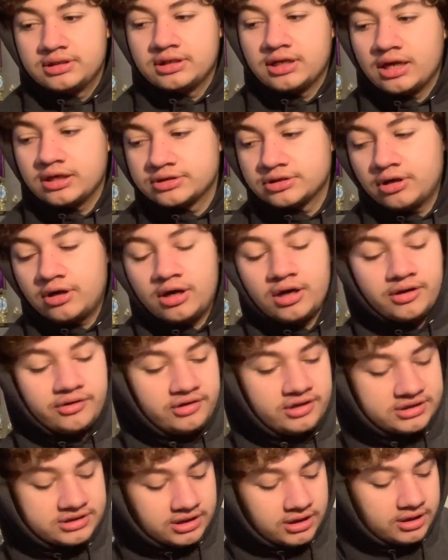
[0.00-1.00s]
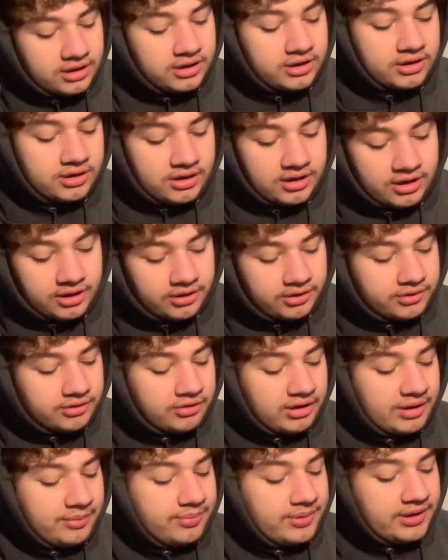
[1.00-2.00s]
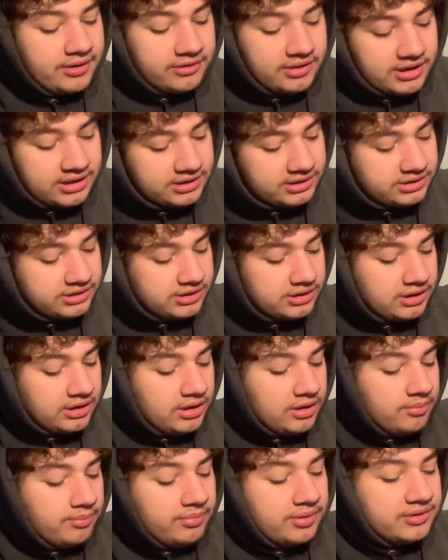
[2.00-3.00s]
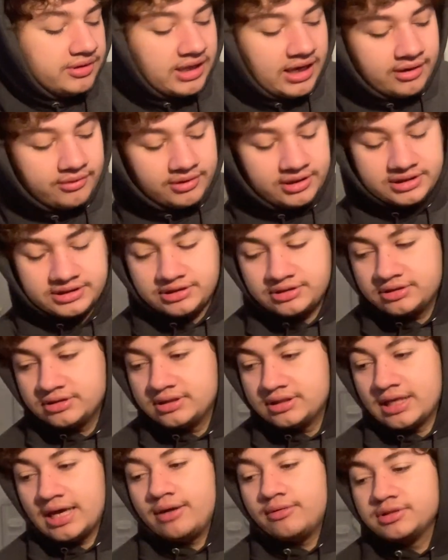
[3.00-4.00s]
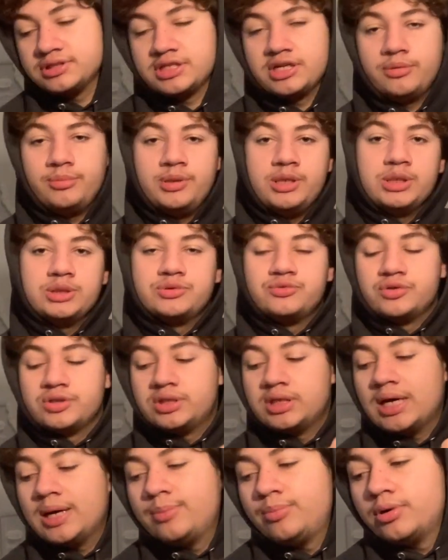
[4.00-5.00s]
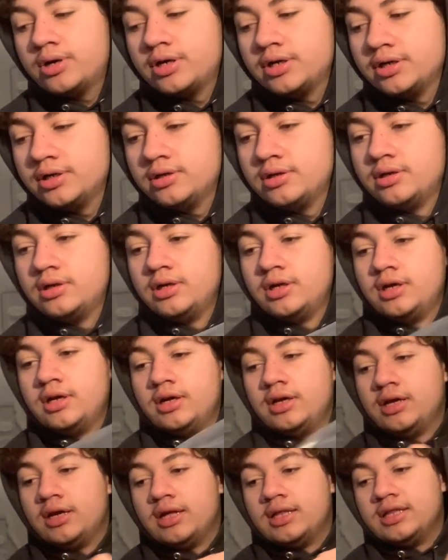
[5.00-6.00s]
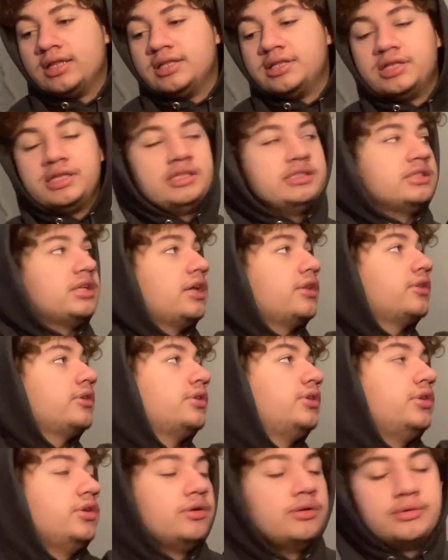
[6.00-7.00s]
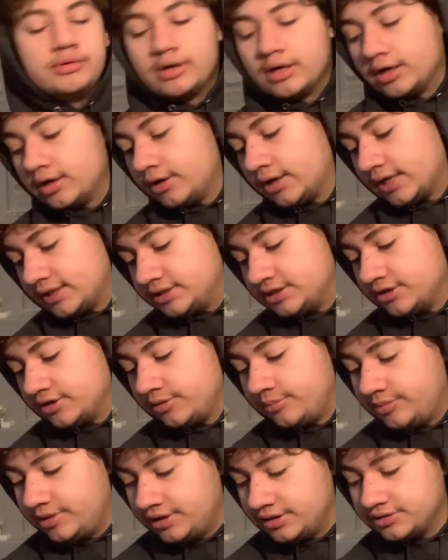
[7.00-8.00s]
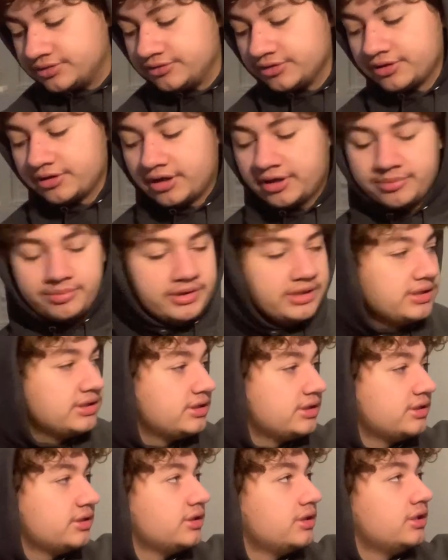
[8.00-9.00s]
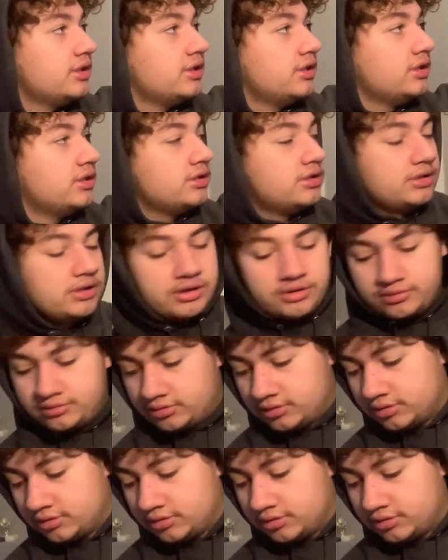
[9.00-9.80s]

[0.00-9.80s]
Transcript: So all these are crankbait rods, but that one's going to be used for topwater, and these other two are actually going to be used for crankbaits. So